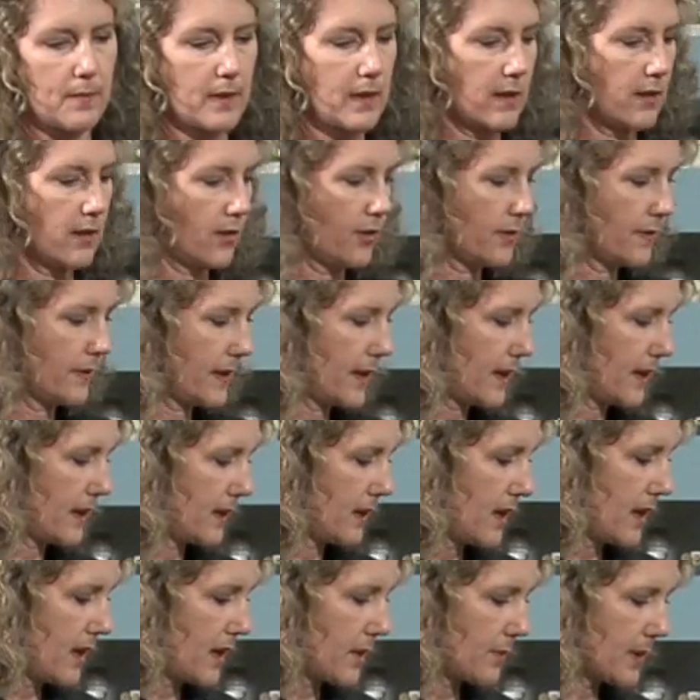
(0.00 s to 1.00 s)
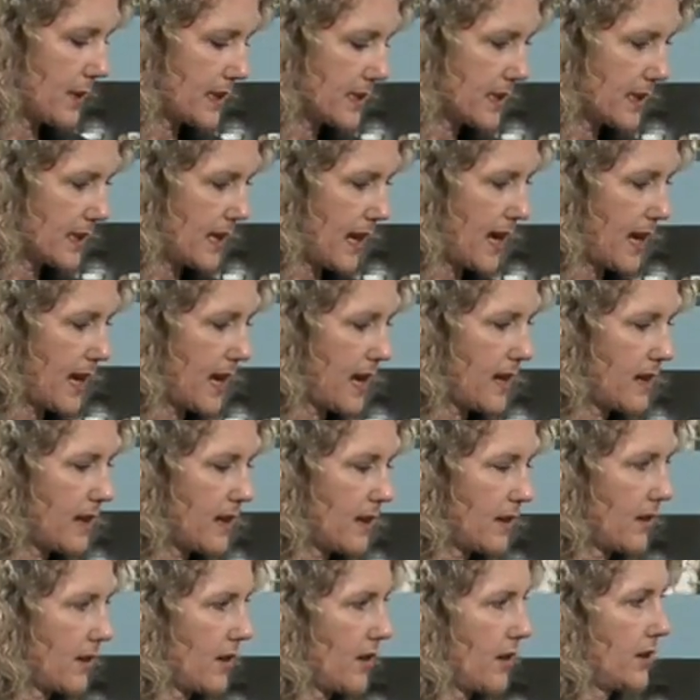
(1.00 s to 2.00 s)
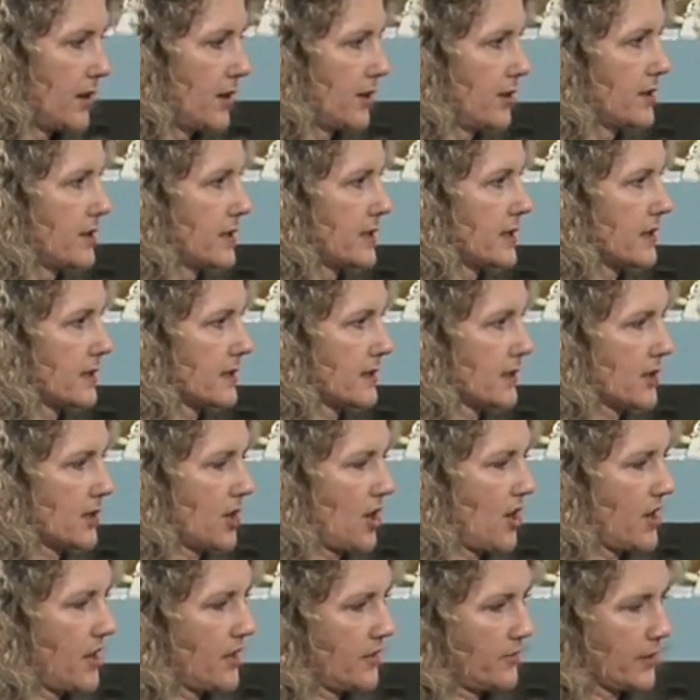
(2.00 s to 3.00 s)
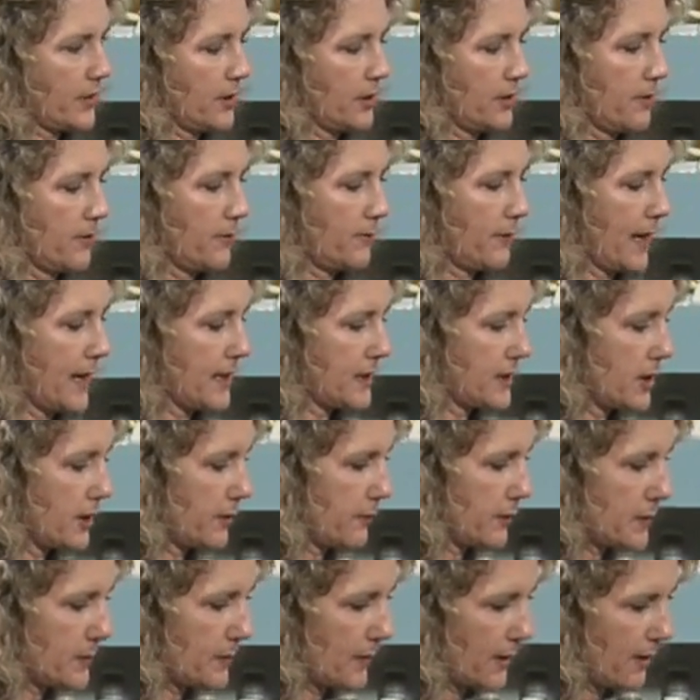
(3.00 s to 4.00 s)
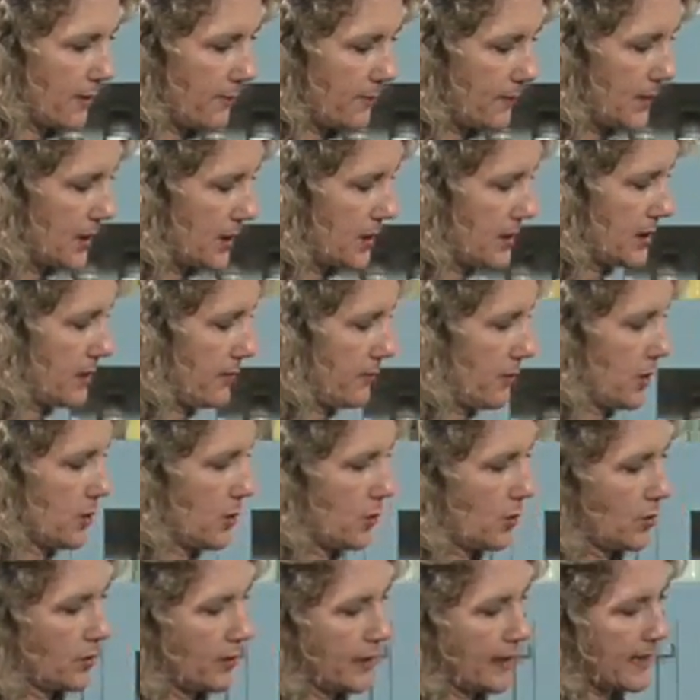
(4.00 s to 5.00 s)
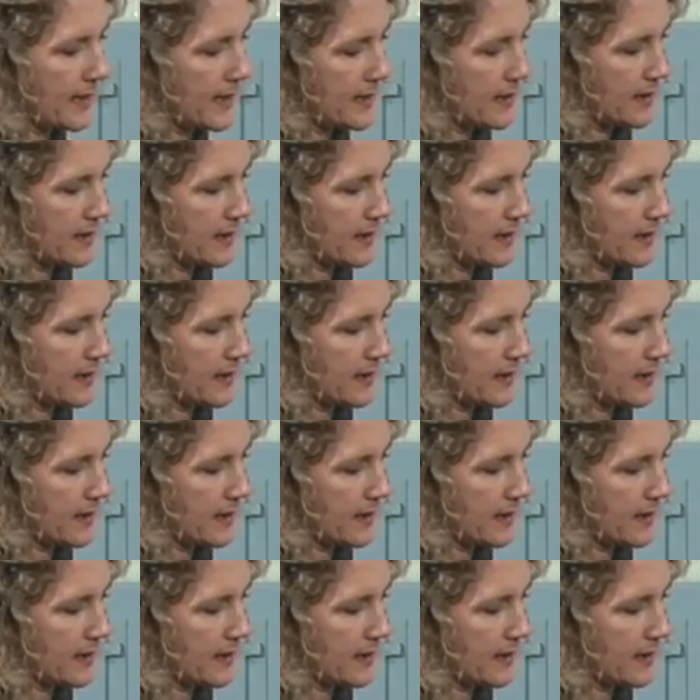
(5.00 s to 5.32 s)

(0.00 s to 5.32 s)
be on there. But today, I know this is kind of a flat surface, but I've, because I've got all these